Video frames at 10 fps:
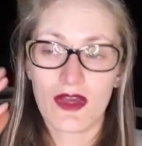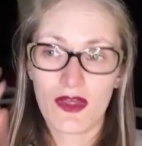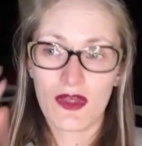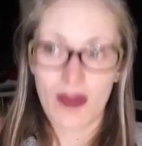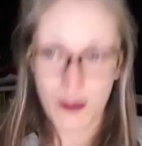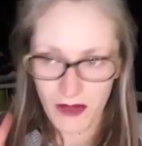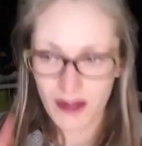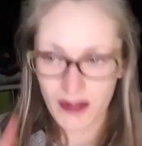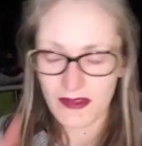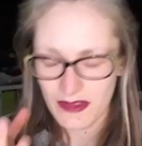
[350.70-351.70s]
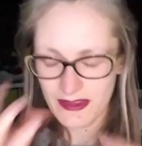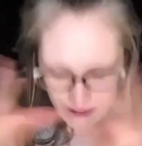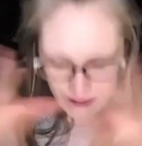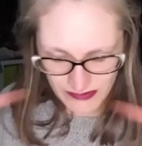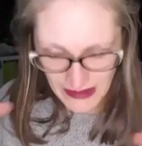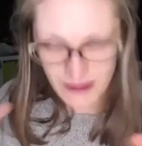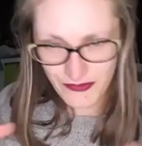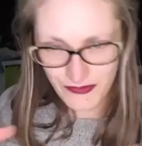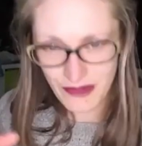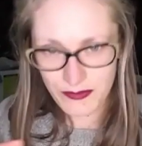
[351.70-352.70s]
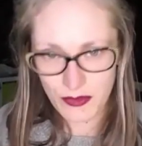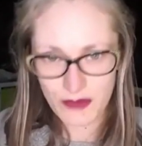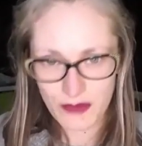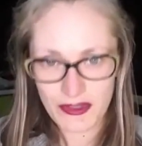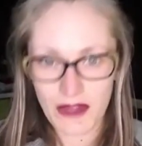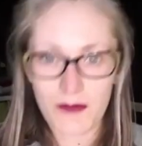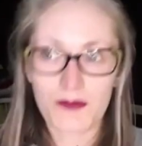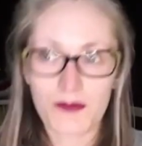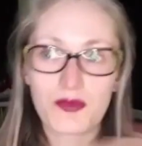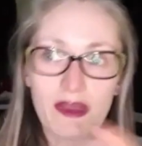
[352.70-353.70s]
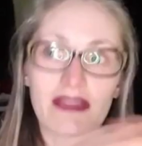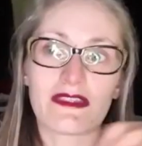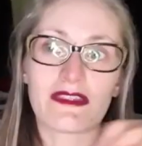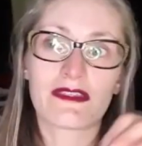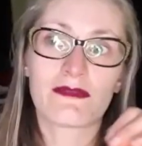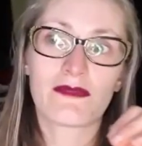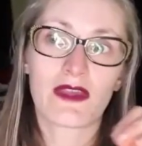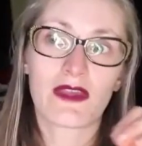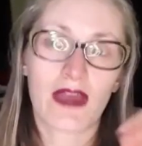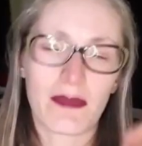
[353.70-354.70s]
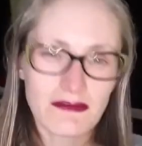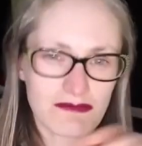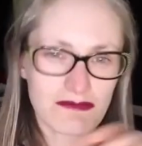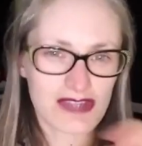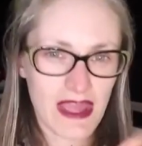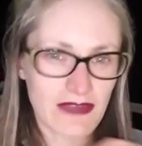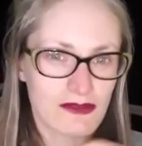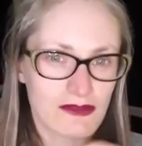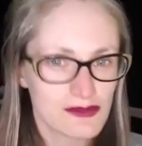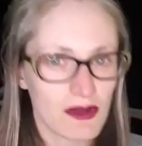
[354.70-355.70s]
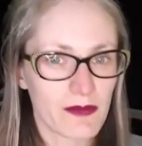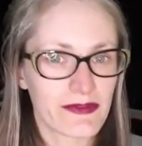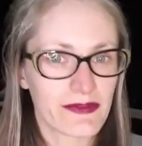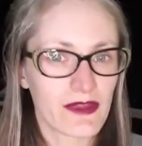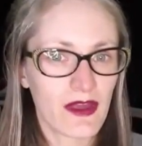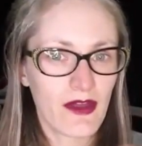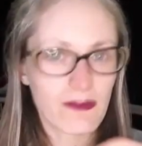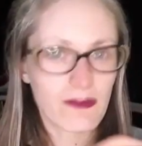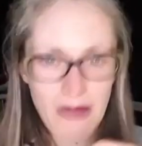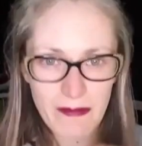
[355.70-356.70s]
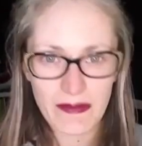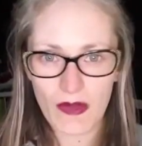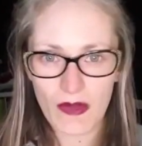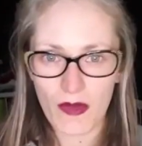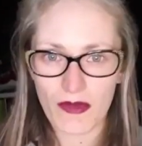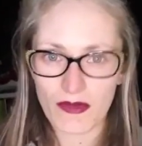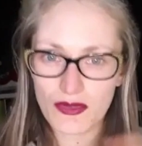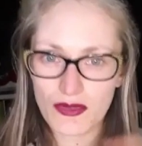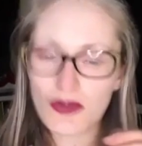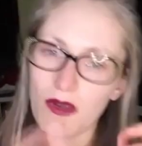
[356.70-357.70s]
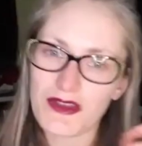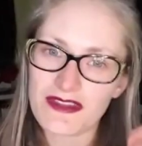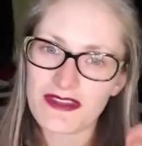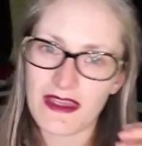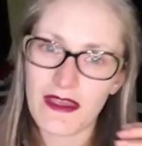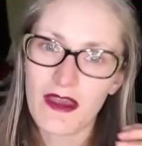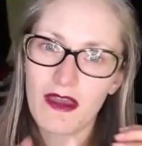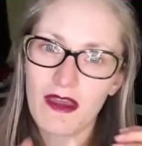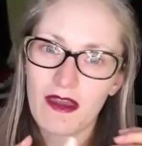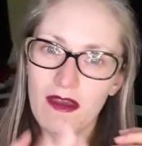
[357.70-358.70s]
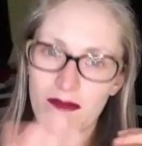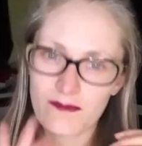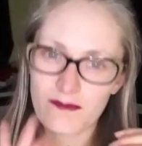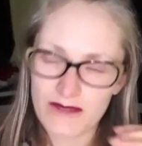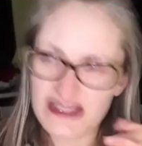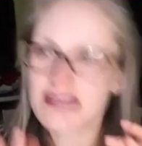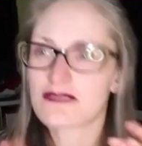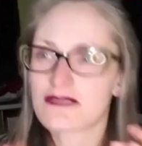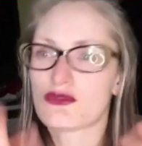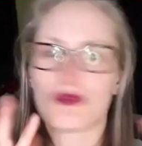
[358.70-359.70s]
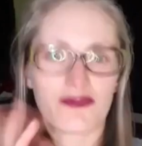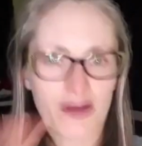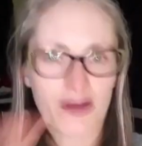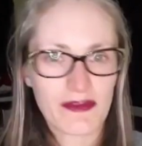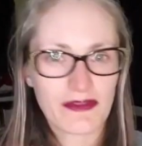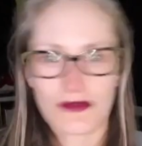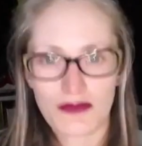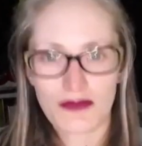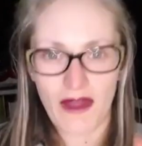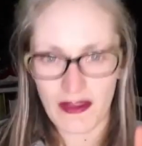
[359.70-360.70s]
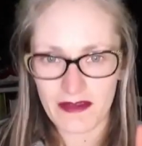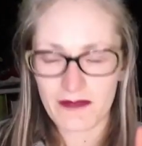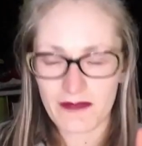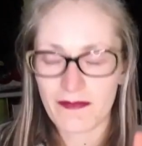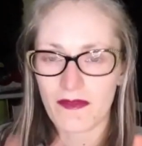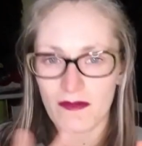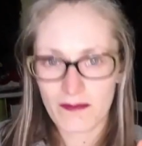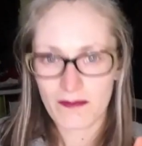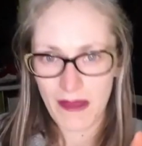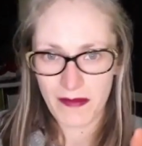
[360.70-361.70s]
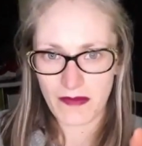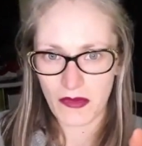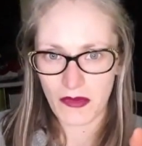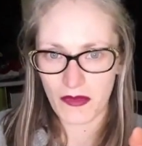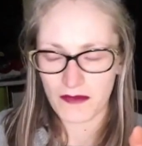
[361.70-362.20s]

a bucket that is full of water with about 10 drops of peppermint oil, good quality, medicinal, pharmaceutical grade peppermint oil.